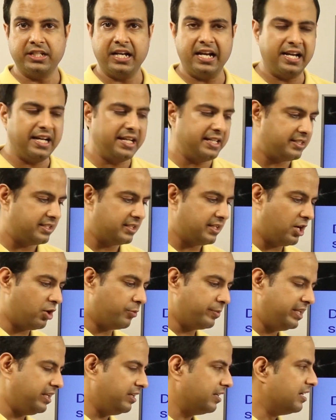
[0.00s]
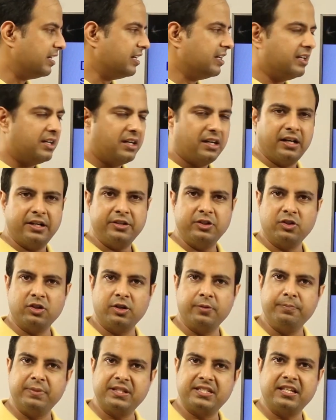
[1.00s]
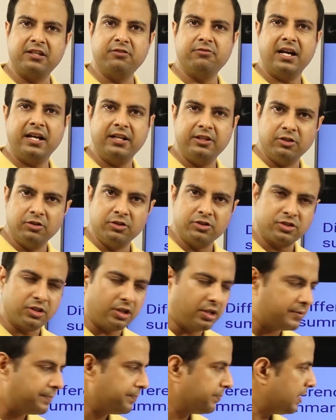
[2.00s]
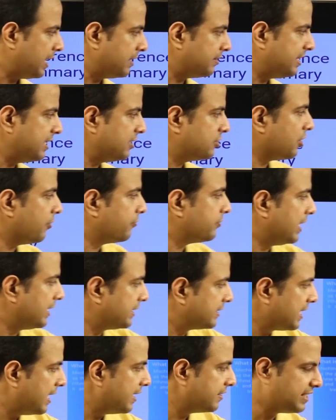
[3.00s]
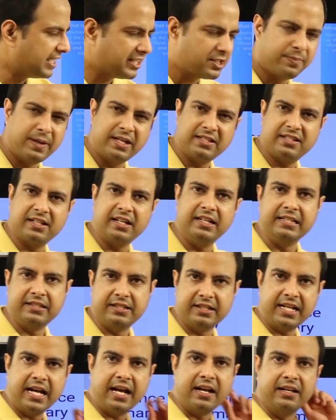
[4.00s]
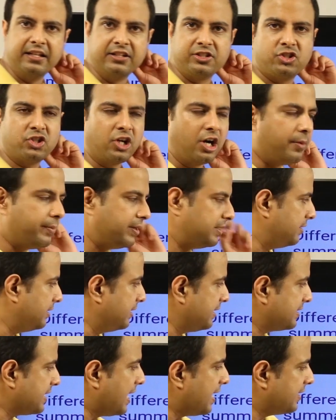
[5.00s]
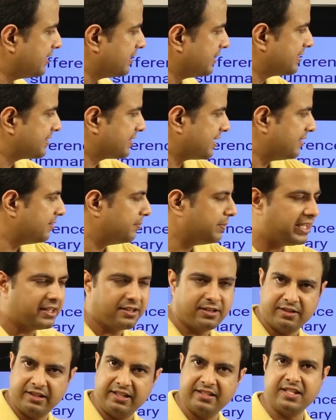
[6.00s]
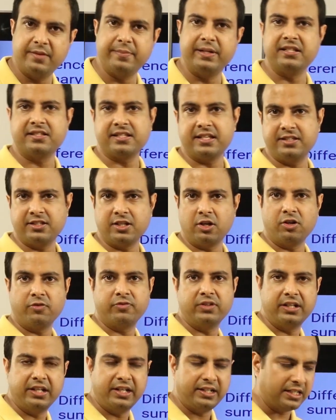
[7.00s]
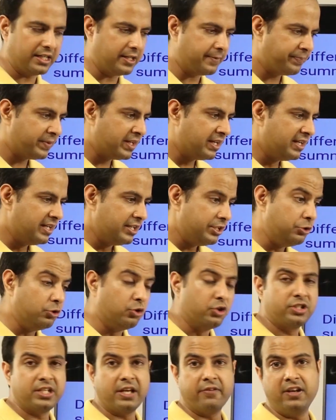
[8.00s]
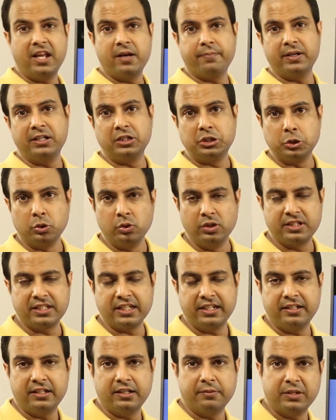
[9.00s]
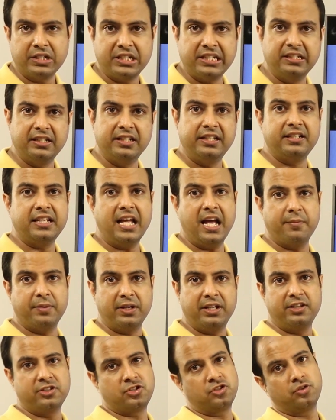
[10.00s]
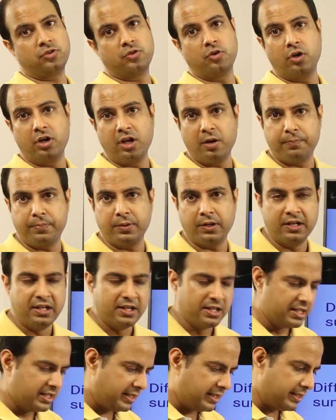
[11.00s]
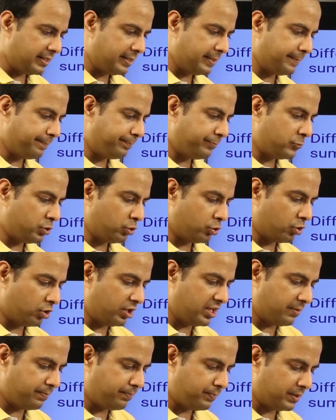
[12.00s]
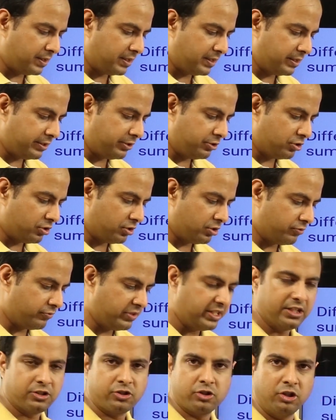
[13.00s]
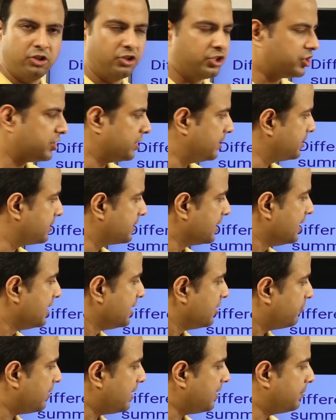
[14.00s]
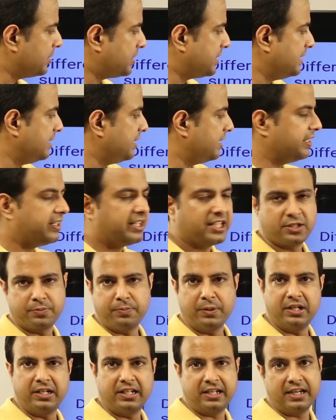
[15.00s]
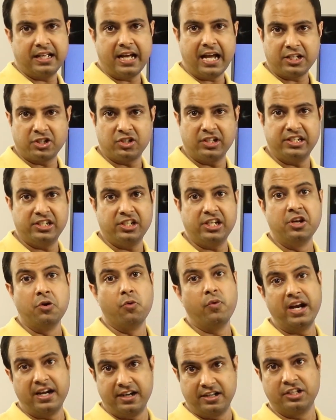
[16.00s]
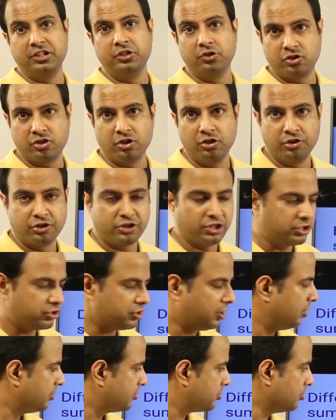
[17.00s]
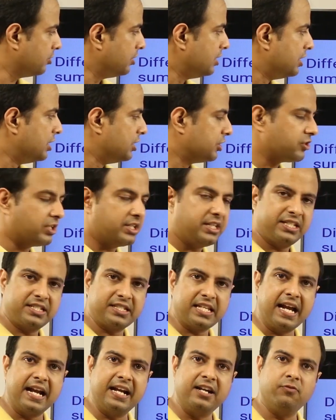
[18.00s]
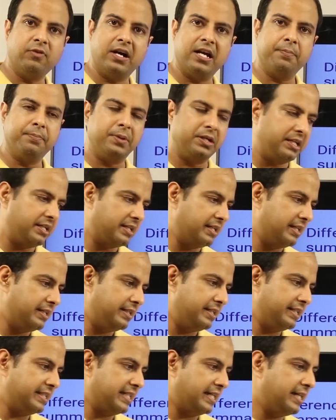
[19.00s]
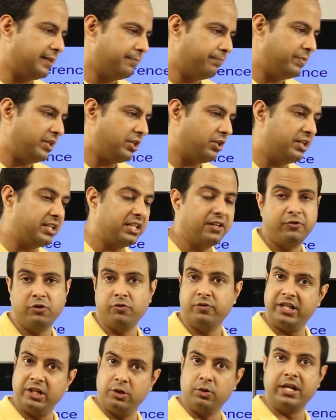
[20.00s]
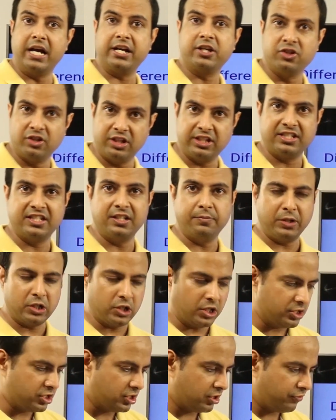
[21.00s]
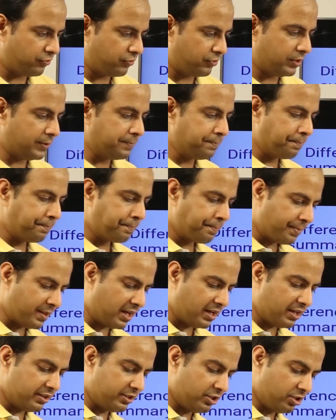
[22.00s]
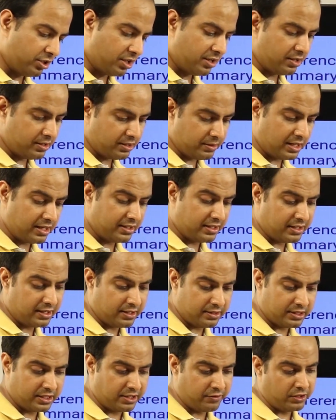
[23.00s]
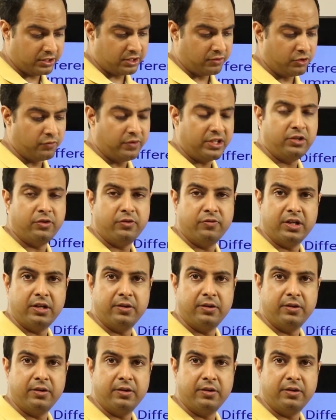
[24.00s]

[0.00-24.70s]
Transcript: it has how many uh, you know missing values or and things of that kind that's basically data analyst job and data scientist can make reasonable sense out of the data use available tools and machine learning libraries to code up uh, um, to code up uh, you know various solutions while a machine learning expert can actually invent new solutions also so understand why a particular particular data may not give you very good accuracy because of uh, uh, uh, uh give, give you very